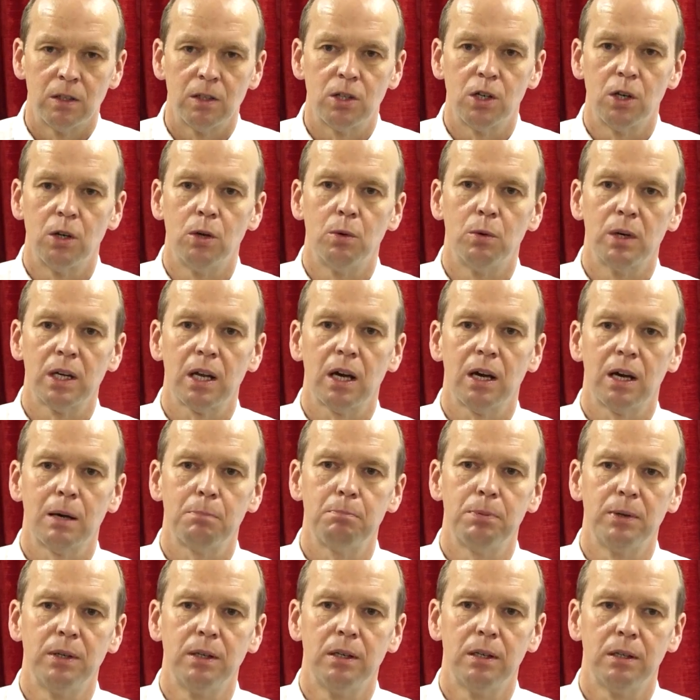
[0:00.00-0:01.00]
Do you know what
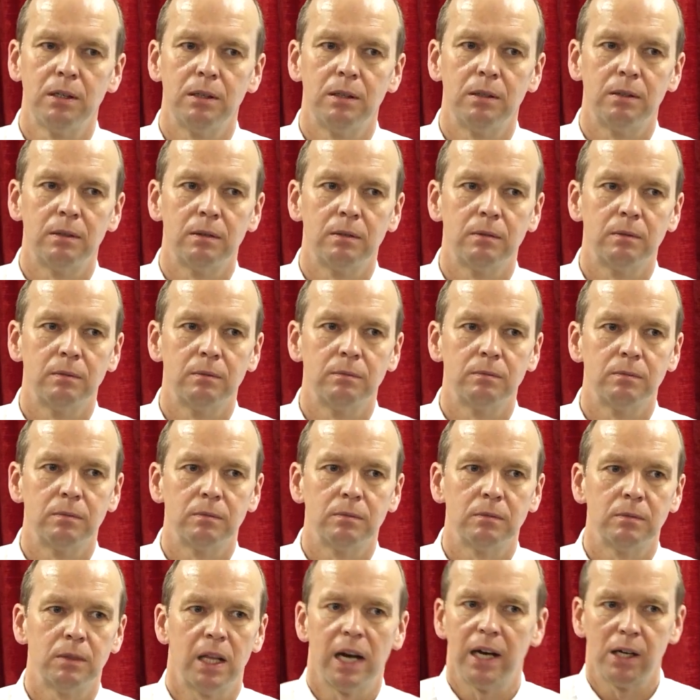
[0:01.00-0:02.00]
happened?
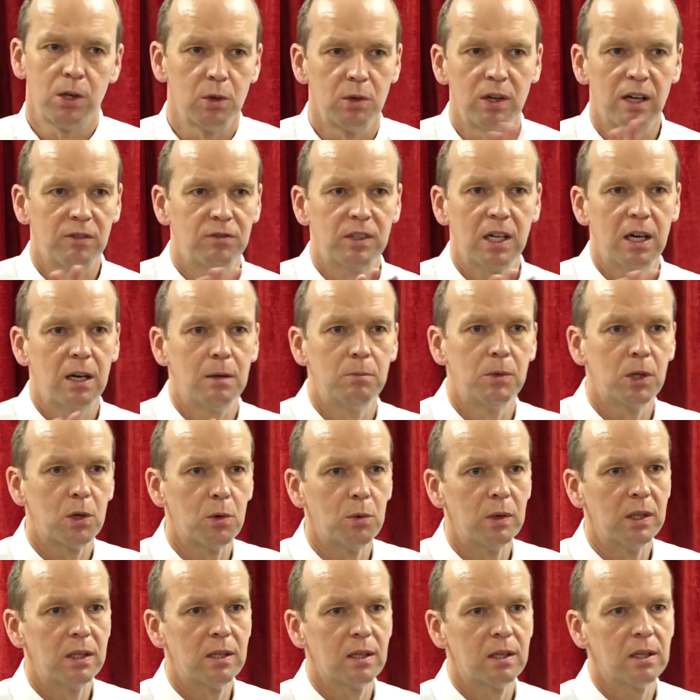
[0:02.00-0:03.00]
I don't have time to
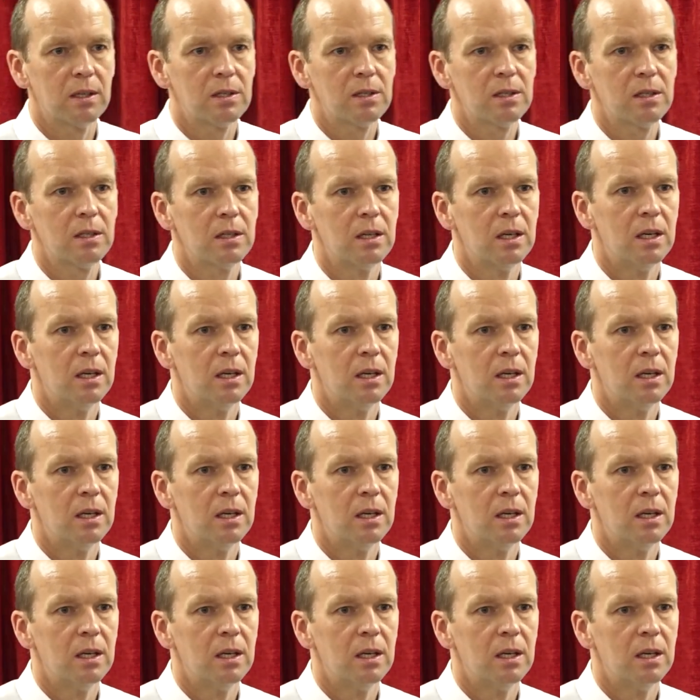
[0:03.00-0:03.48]
go into this.